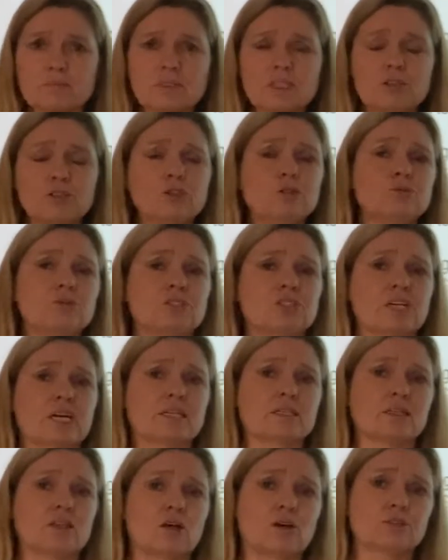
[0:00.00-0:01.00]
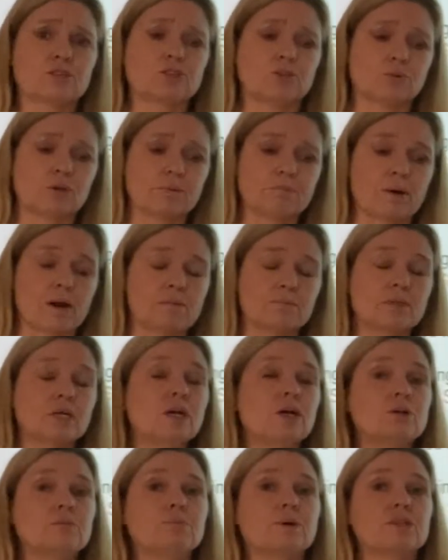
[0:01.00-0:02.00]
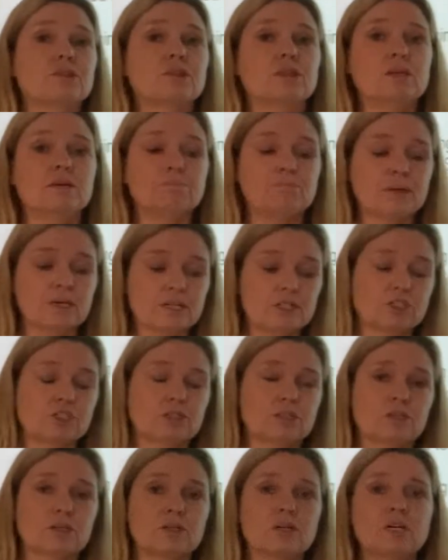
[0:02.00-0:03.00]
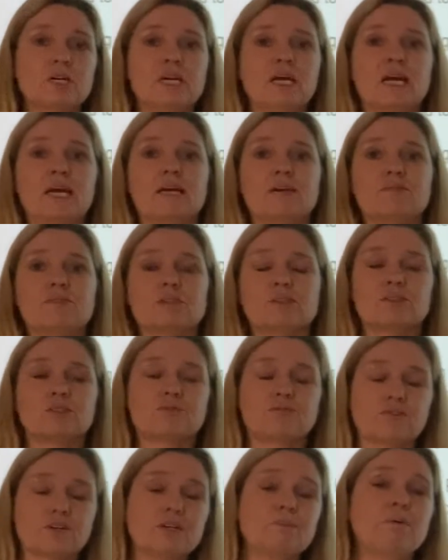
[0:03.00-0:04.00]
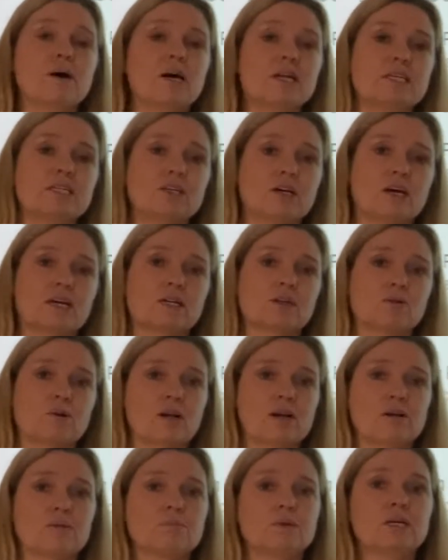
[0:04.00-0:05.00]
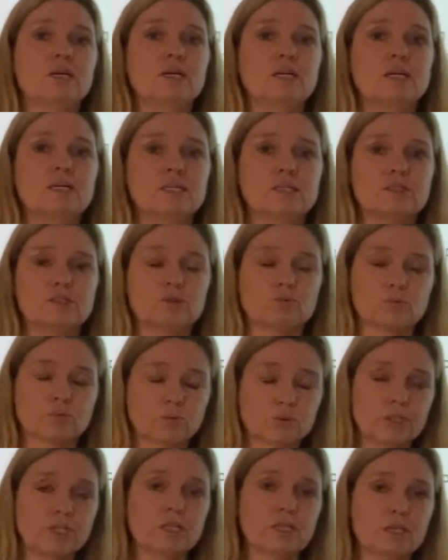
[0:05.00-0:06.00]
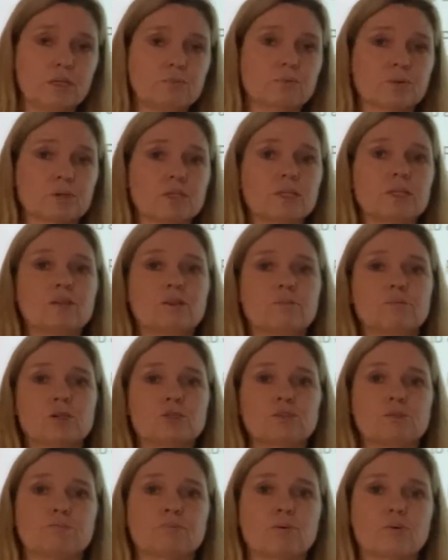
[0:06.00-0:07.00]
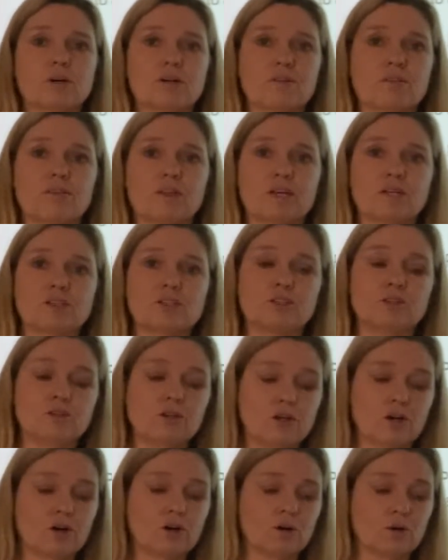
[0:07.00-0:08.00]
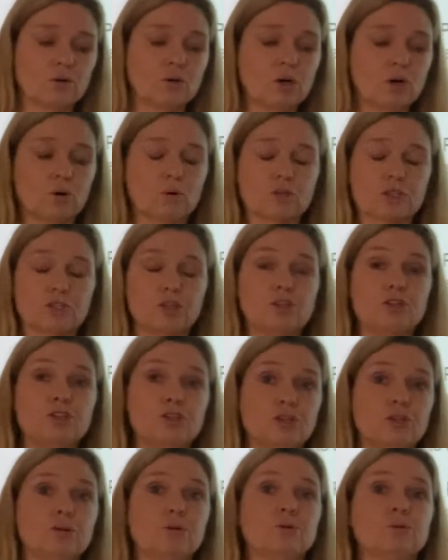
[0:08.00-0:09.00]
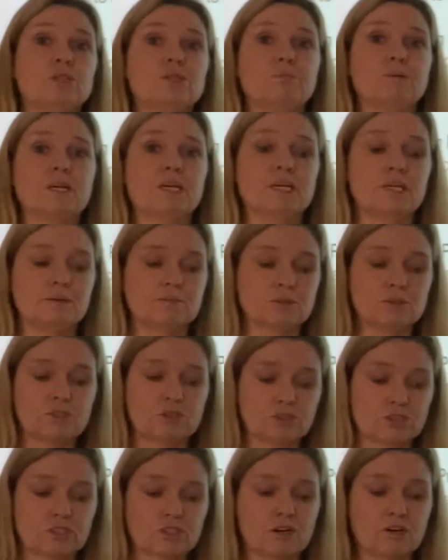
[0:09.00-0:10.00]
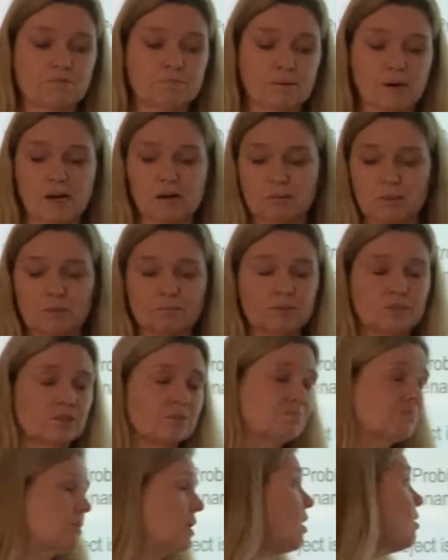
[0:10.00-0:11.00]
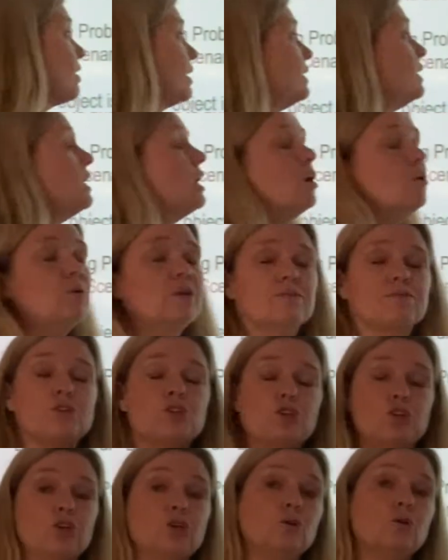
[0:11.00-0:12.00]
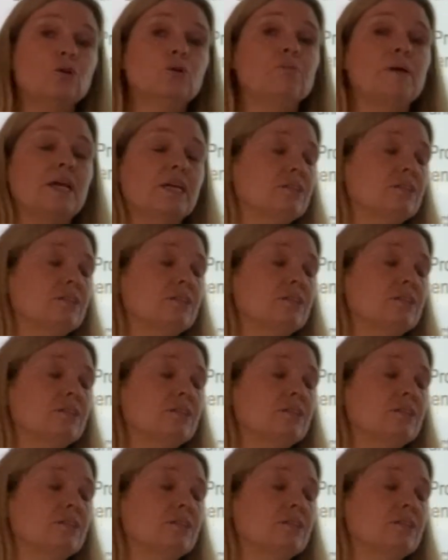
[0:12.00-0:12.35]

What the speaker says: Newton's second law story problem. But the picture and this free body diagram is really, really the most important thing to know or to do to be able to solve problems. All right, we have two main